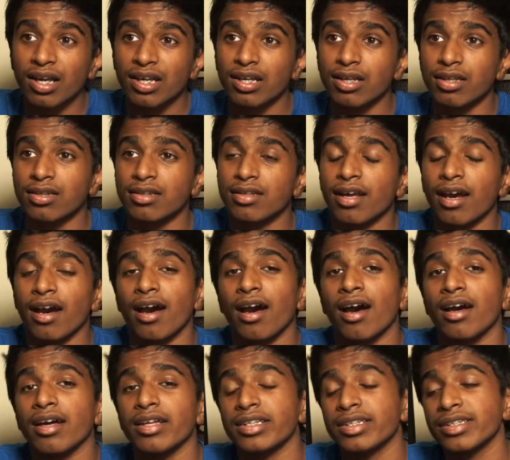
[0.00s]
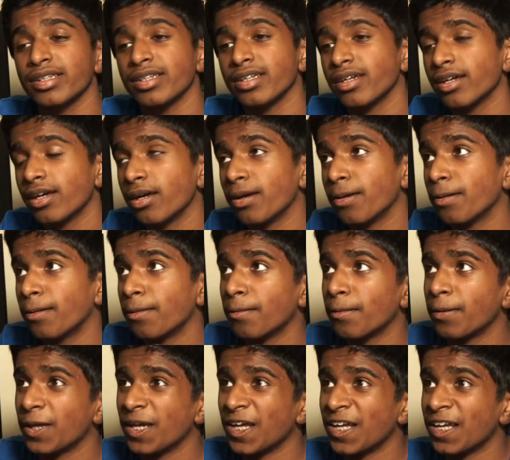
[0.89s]
It's got
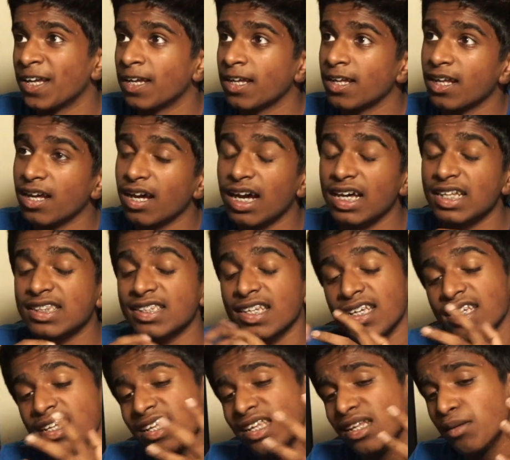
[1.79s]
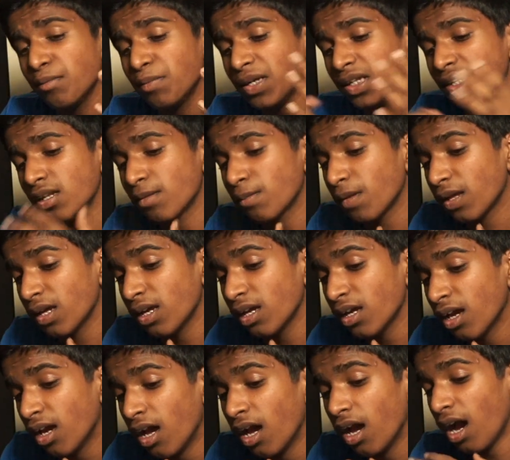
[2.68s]
a 1080p
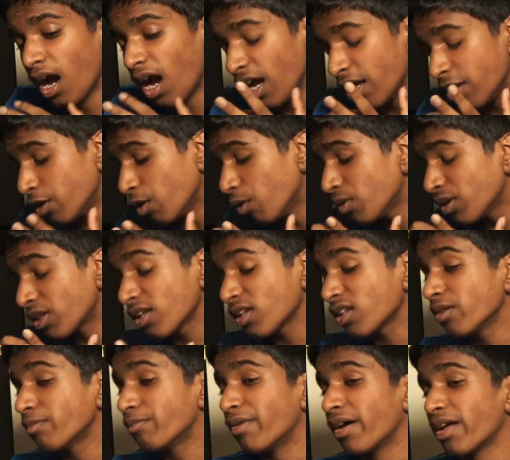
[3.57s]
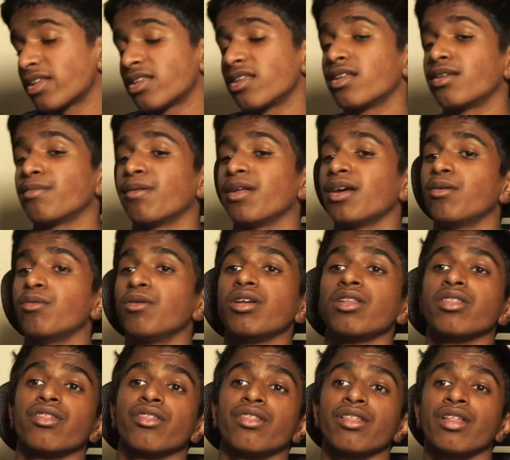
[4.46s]
display. I know it's not the best display
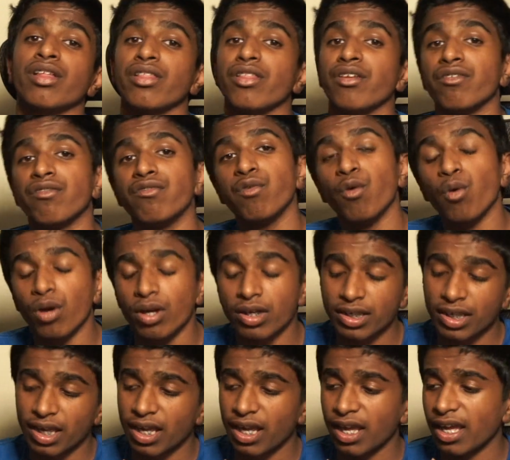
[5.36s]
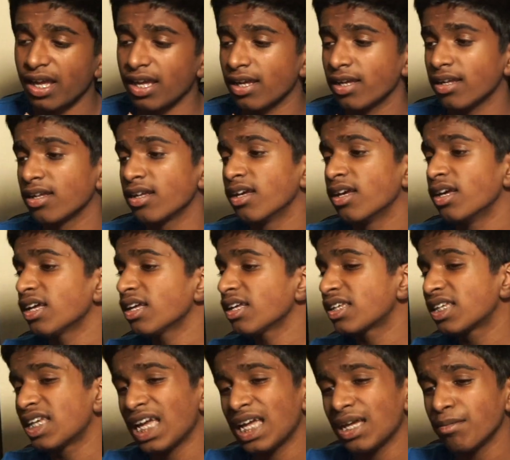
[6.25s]
with the 4K
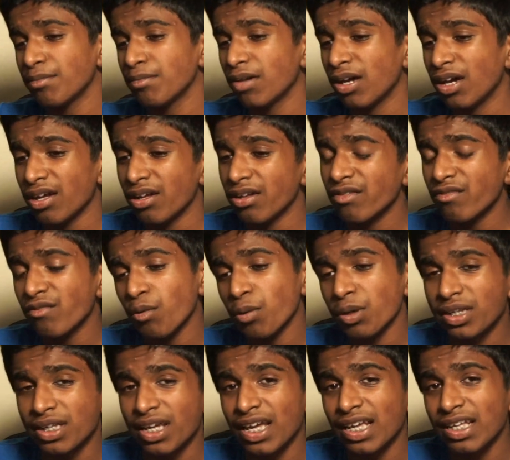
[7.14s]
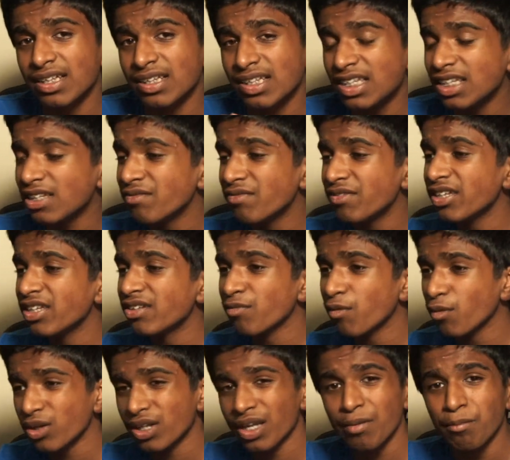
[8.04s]
game, 4K TVs,
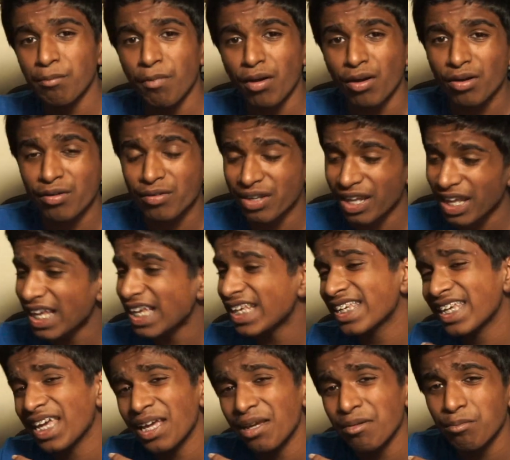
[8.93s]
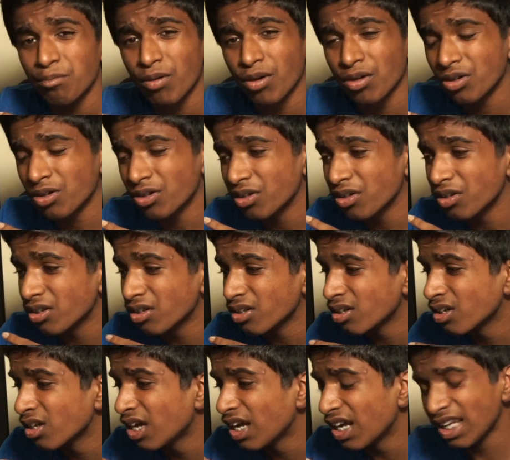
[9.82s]
4K monitors, 8K monitors,
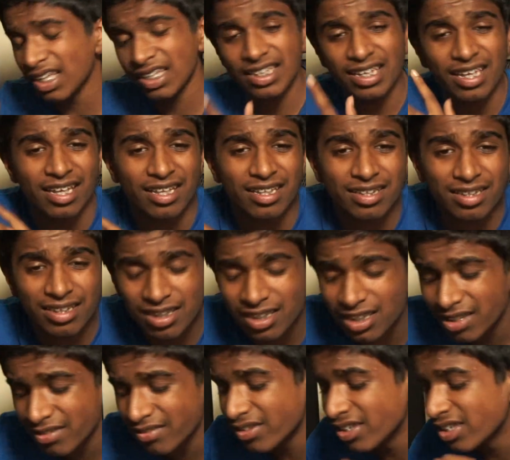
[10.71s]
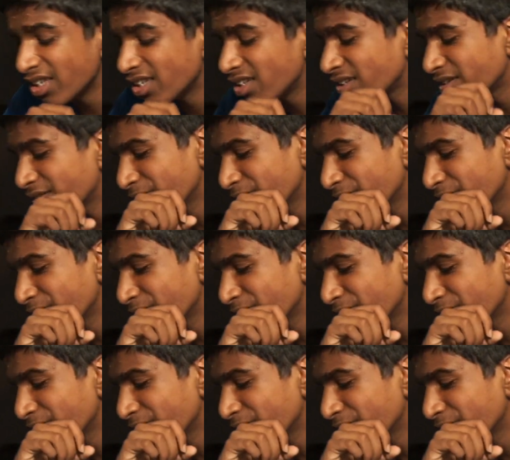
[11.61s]
8K TVs.